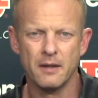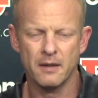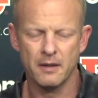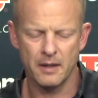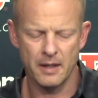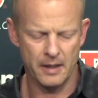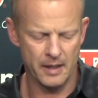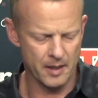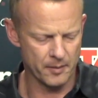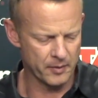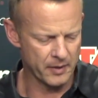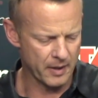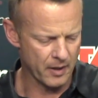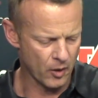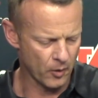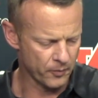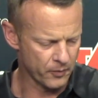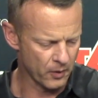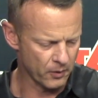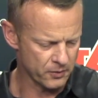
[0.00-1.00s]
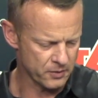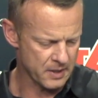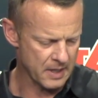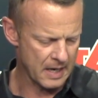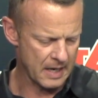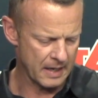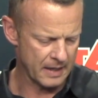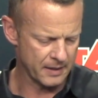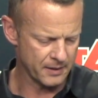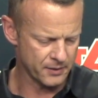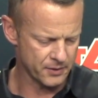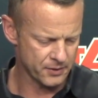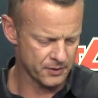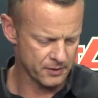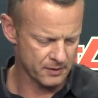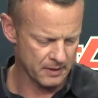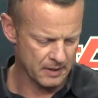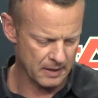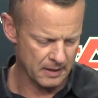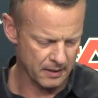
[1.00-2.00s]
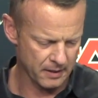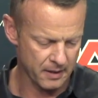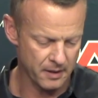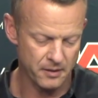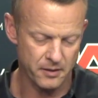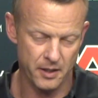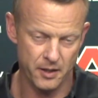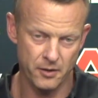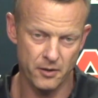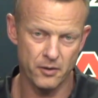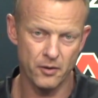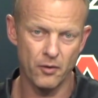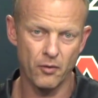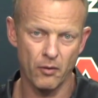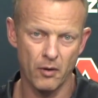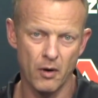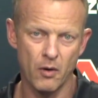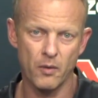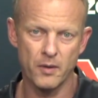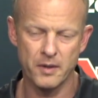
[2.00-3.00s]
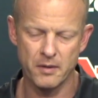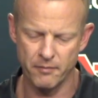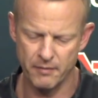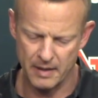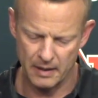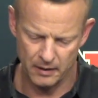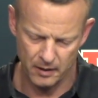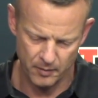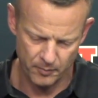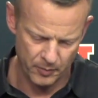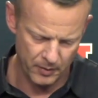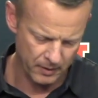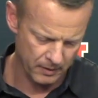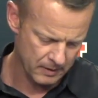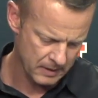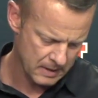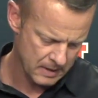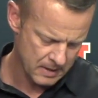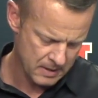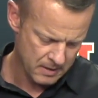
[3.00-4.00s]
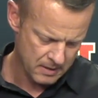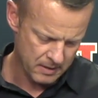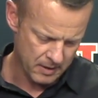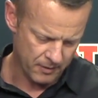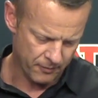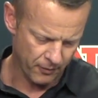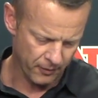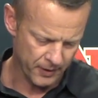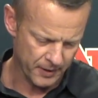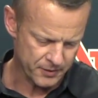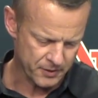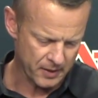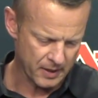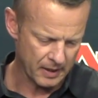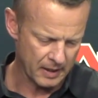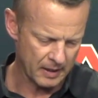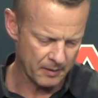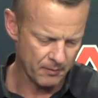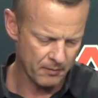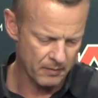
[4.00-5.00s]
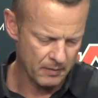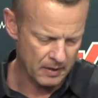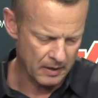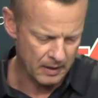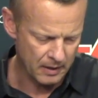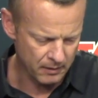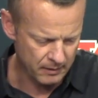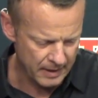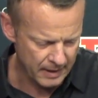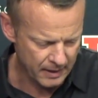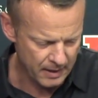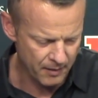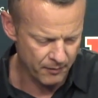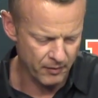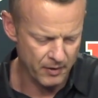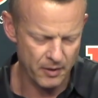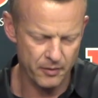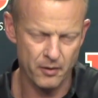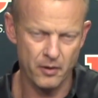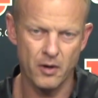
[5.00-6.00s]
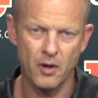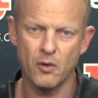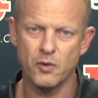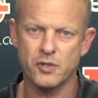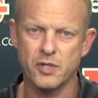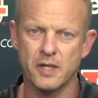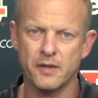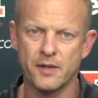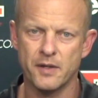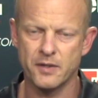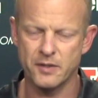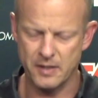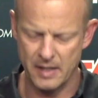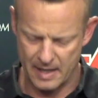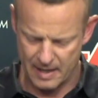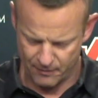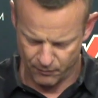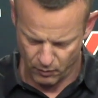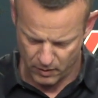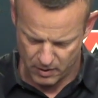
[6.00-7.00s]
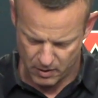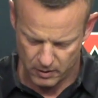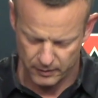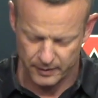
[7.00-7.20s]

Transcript: and able to help those guys uh, continue to grow and develop. And, and for this team, uh, like every other coach on this staff, we all